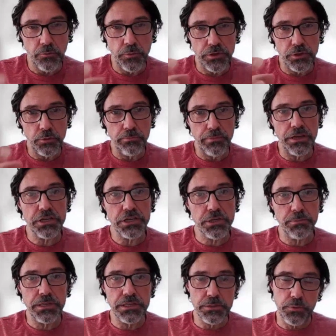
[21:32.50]
we do
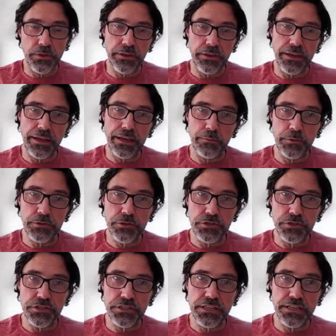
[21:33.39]
measurements when the animals
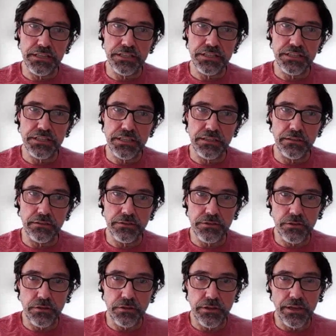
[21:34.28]
are sitting still.
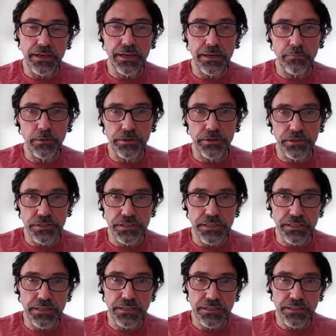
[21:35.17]
So the animal is
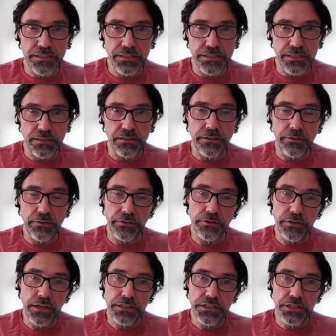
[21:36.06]
sitting still and
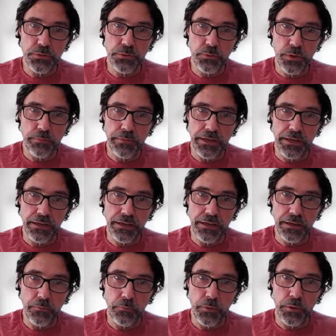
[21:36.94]
they're not swimming,
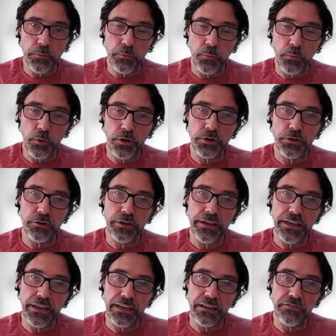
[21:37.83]
and we're
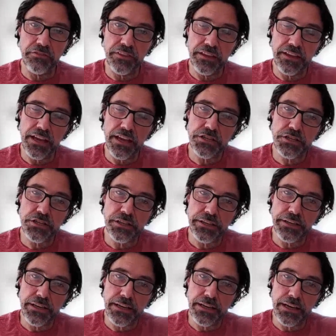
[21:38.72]
wondering if they
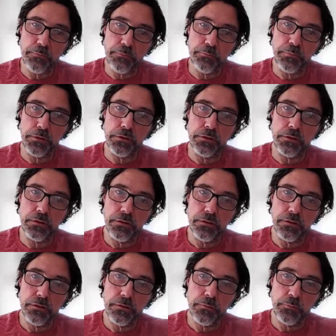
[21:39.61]
actually couple
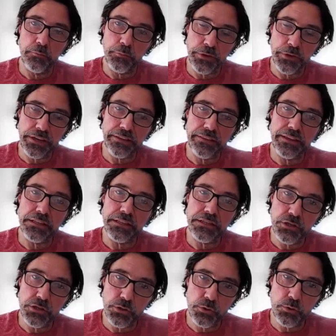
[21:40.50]

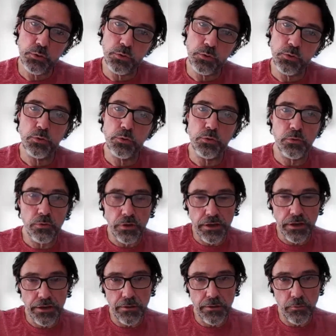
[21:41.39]
breathing to
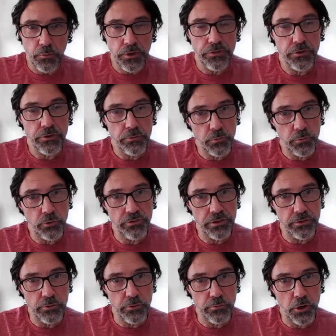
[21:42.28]
when they're
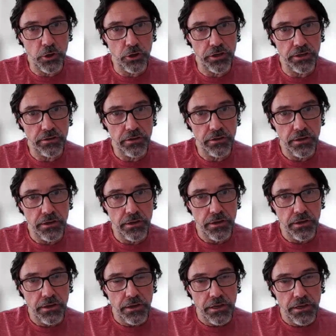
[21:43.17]
moving their body.
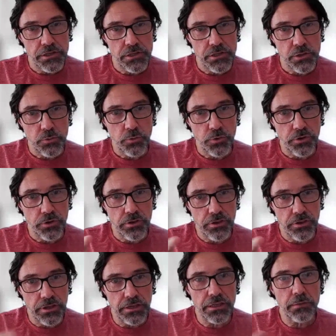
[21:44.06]
So we're
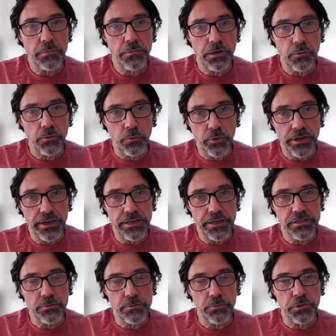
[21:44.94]
thinking about
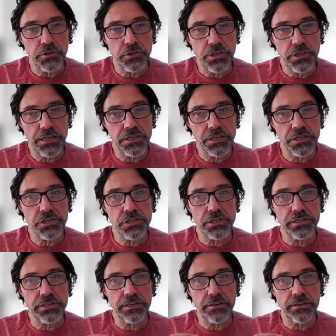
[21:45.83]
ways of
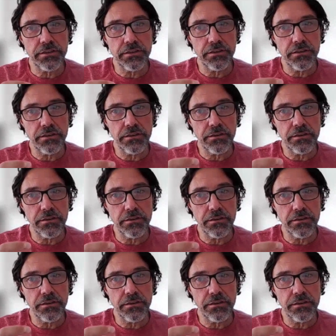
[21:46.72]
potentially